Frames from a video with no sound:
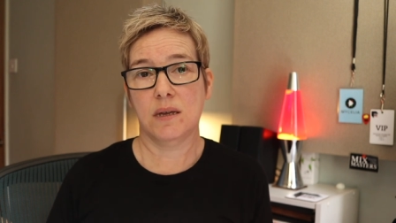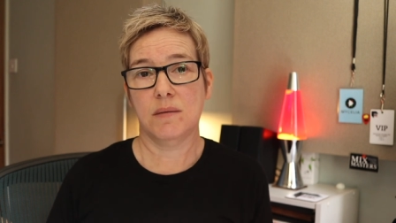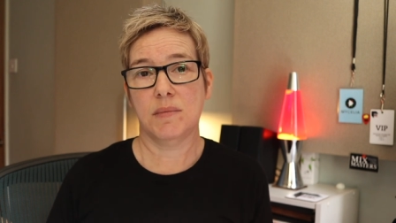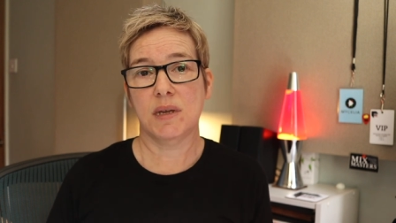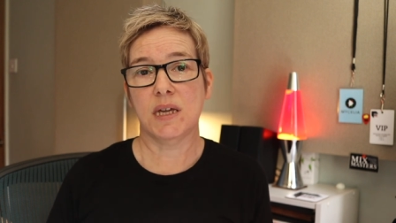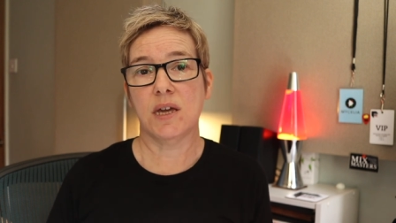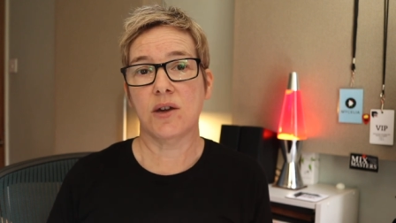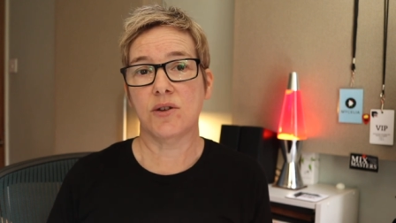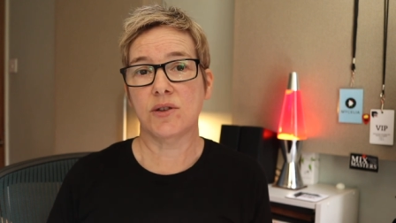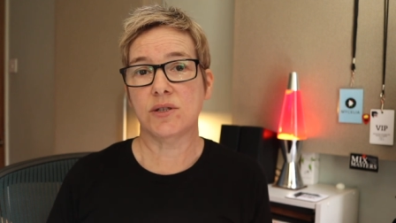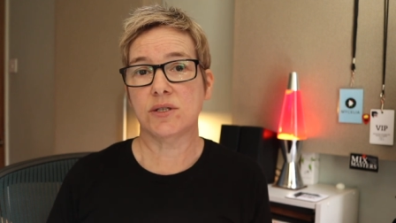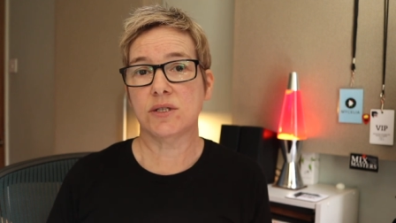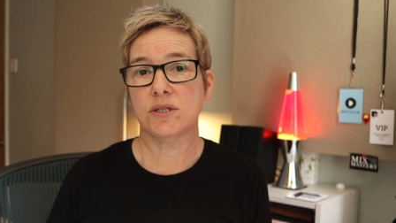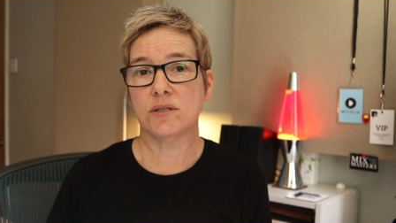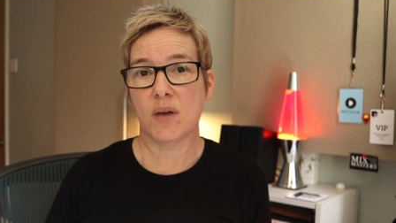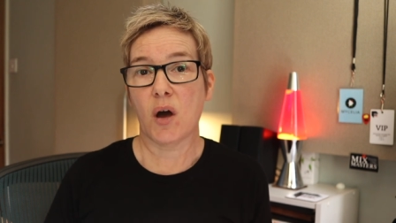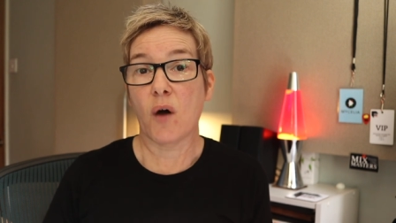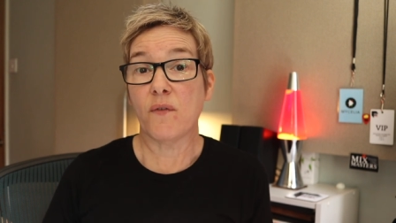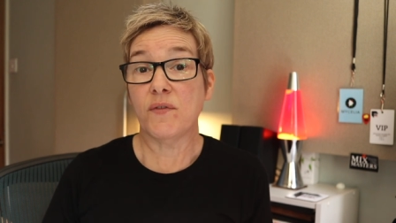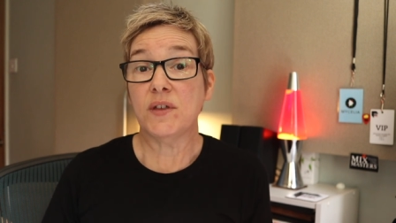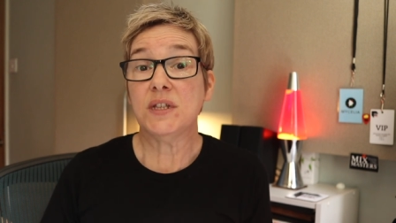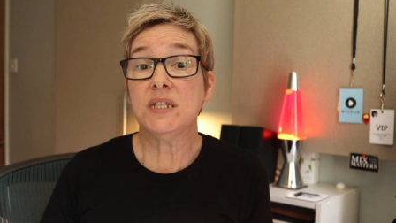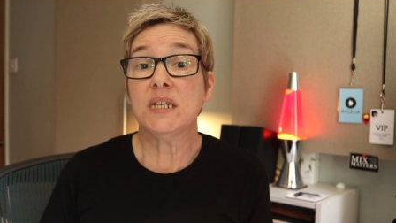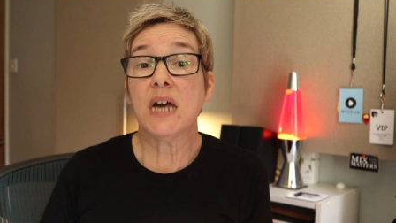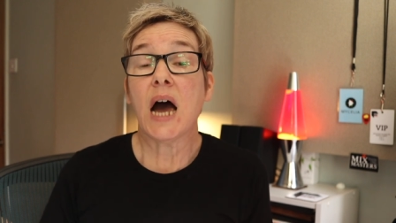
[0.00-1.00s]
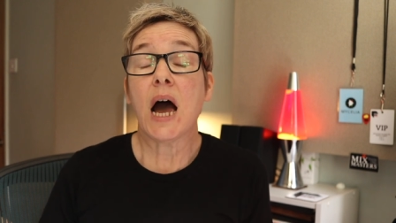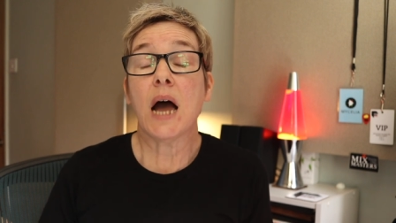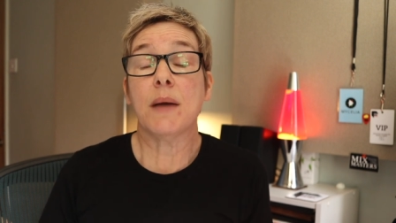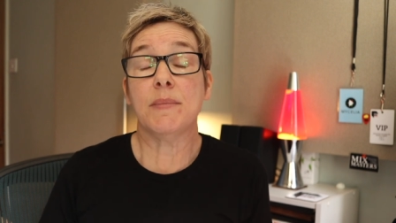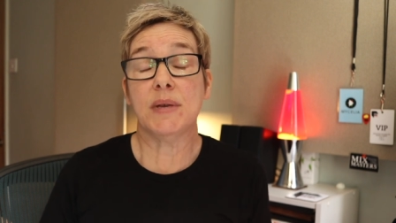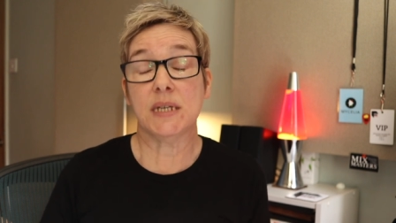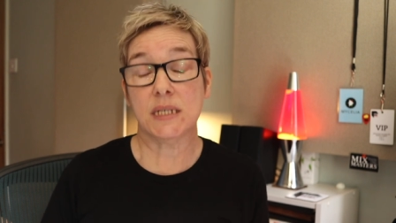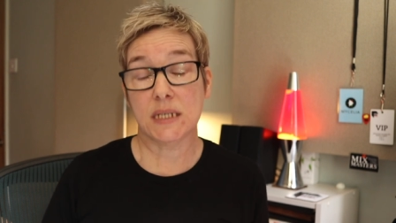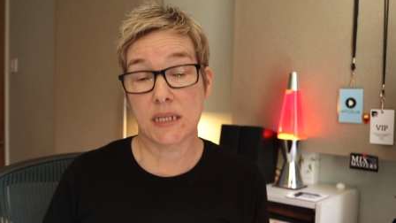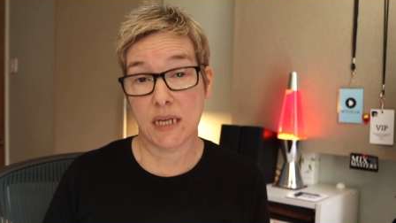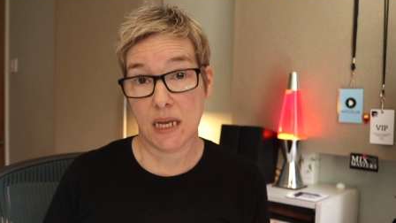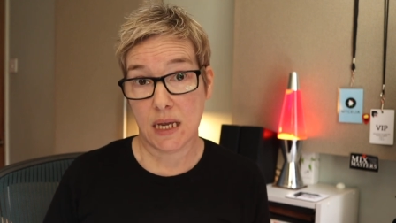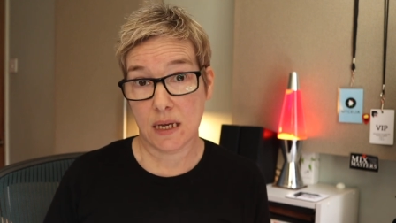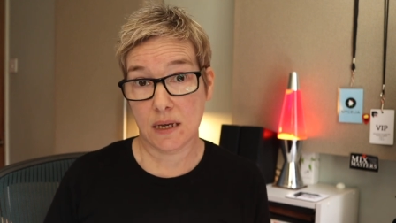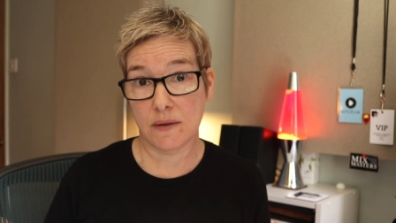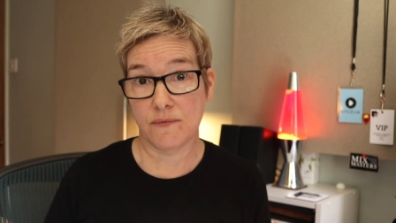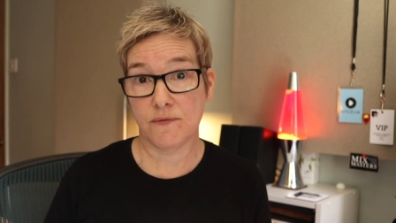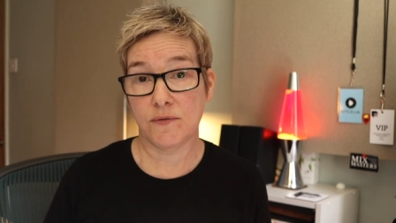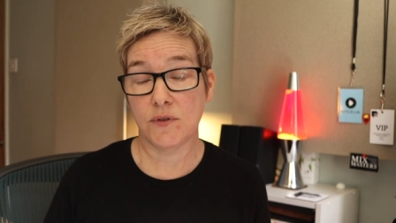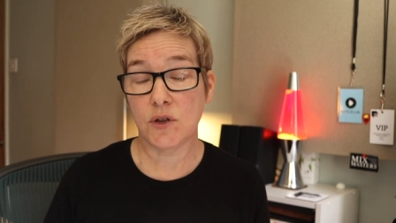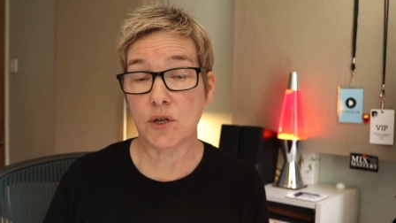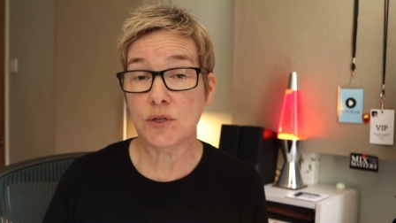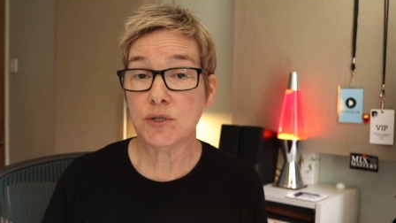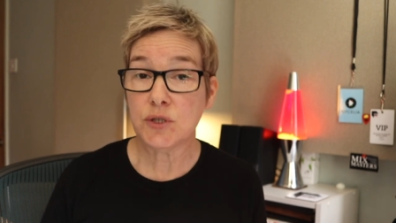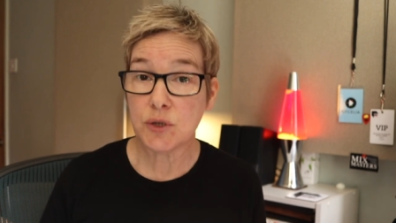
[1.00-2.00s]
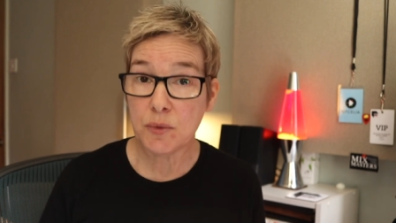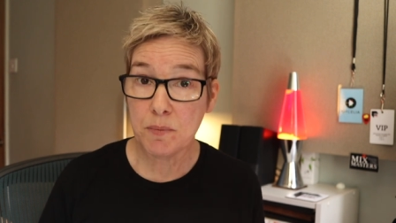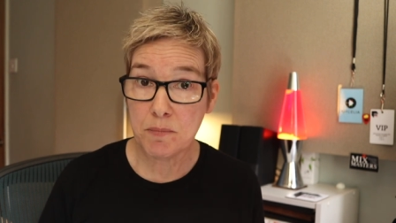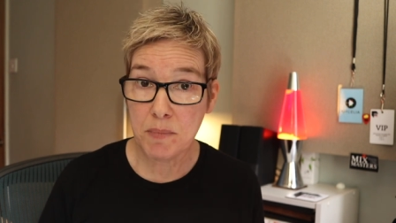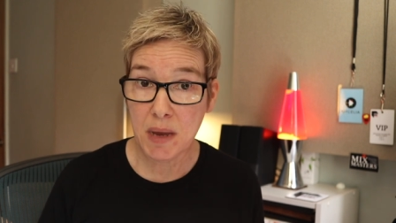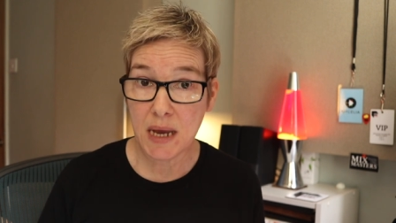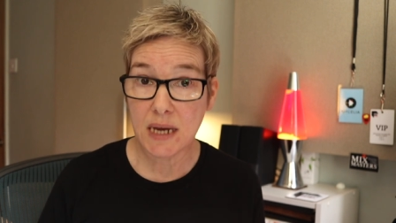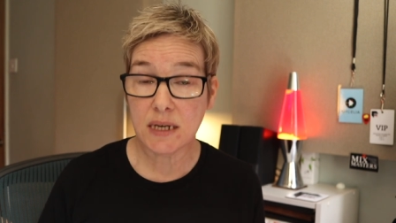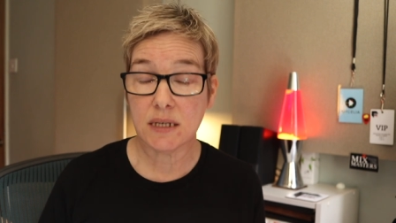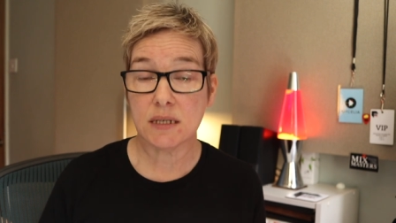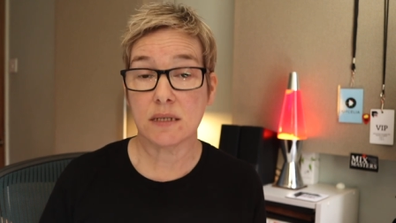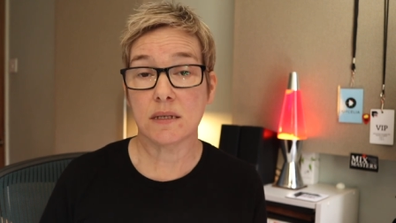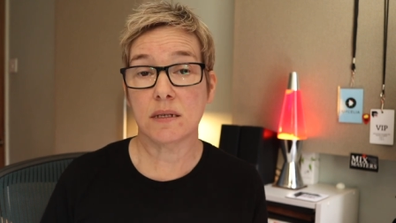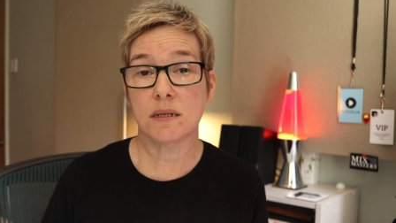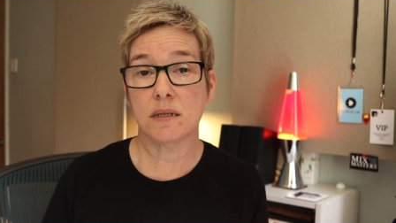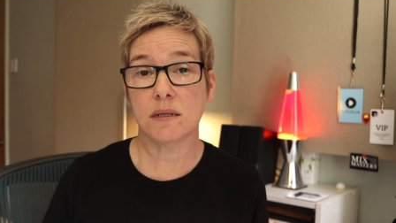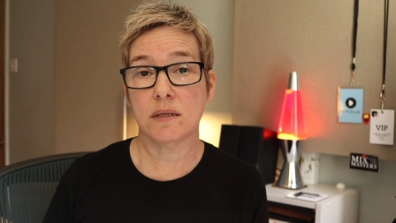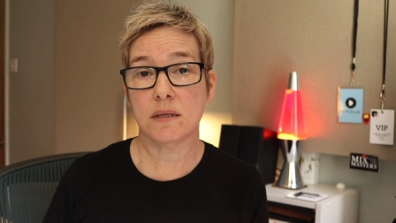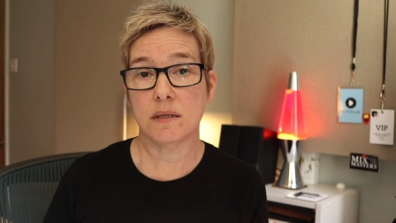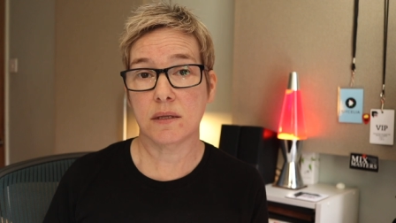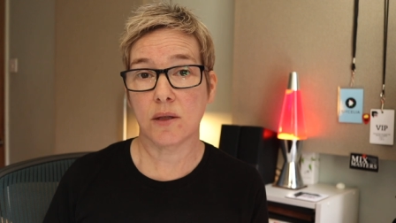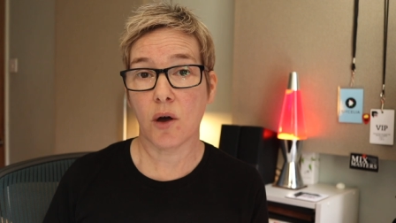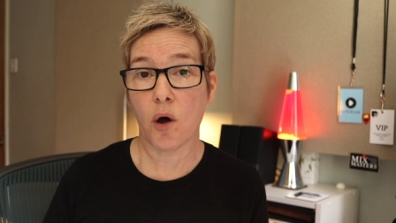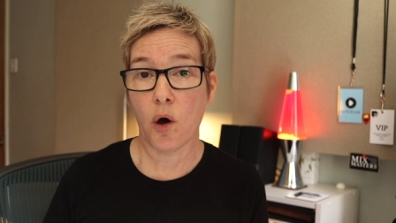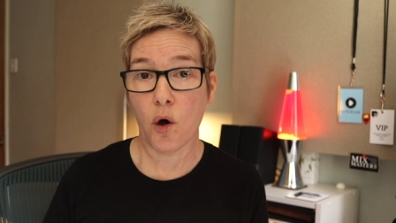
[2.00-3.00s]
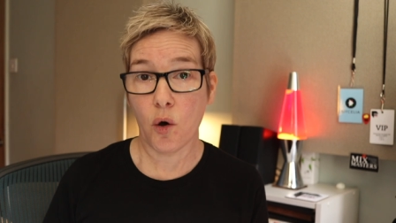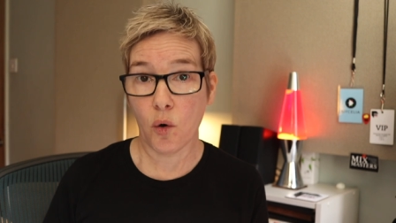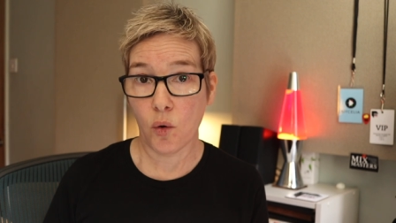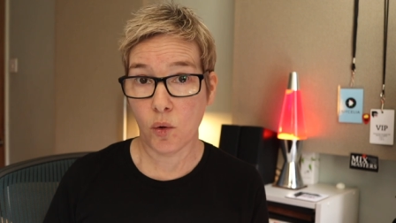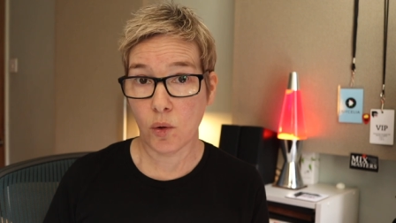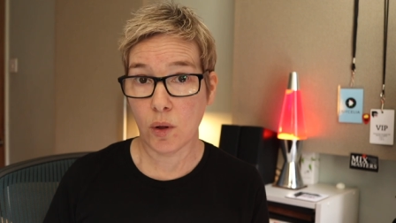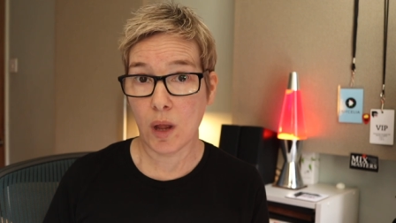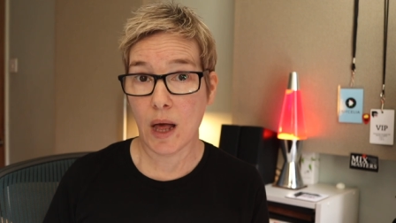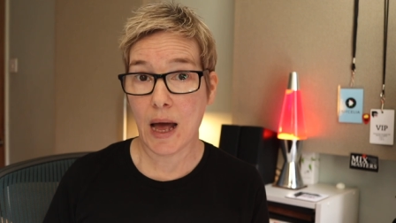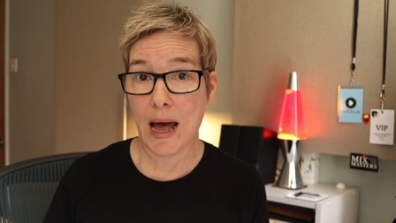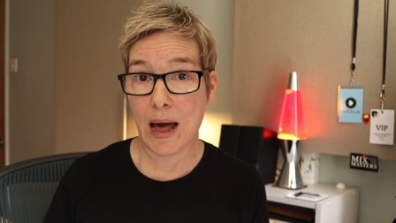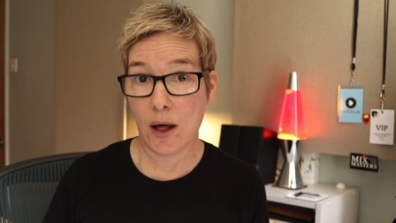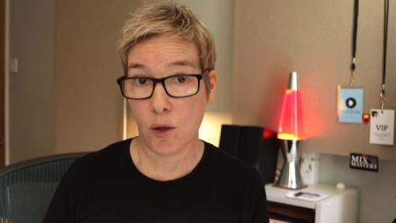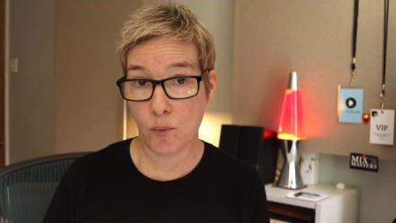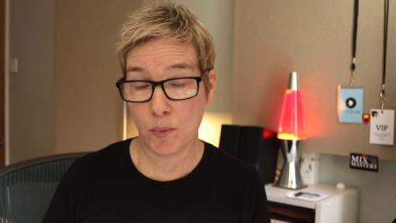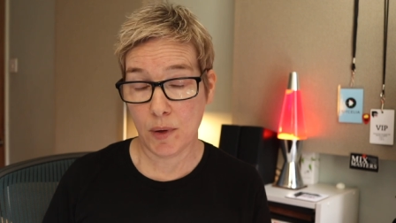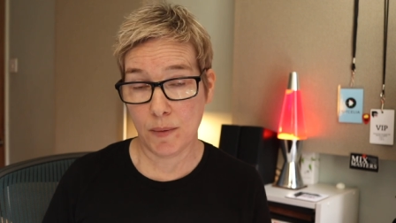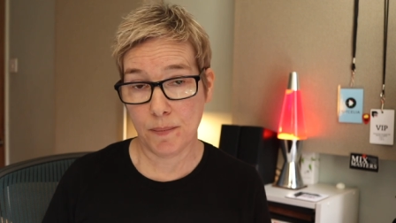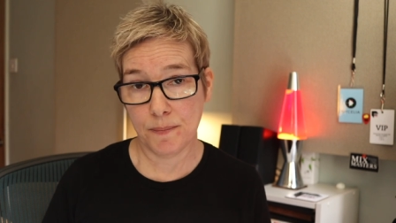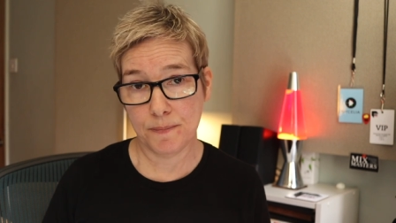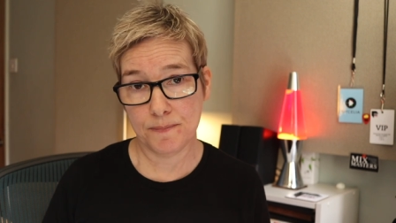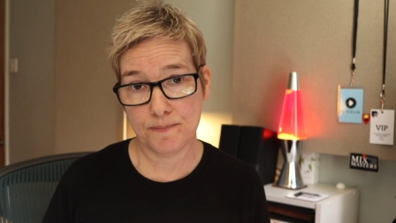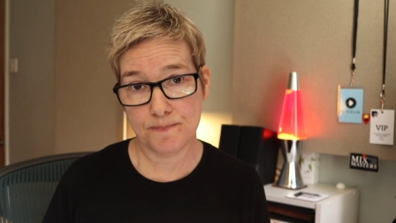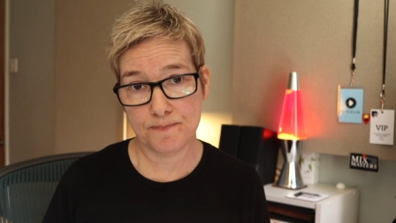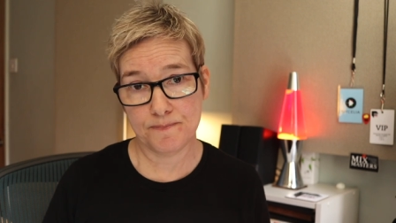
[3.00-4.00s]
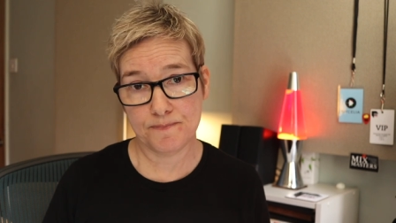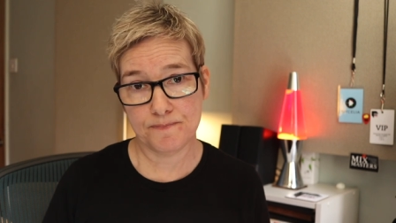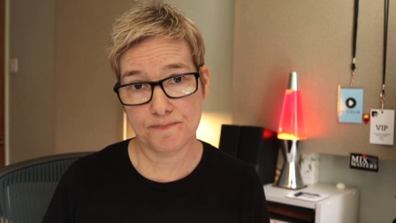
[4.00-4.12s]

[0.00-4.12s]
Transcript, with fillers: because of the time it's taken for you to mix the whole album.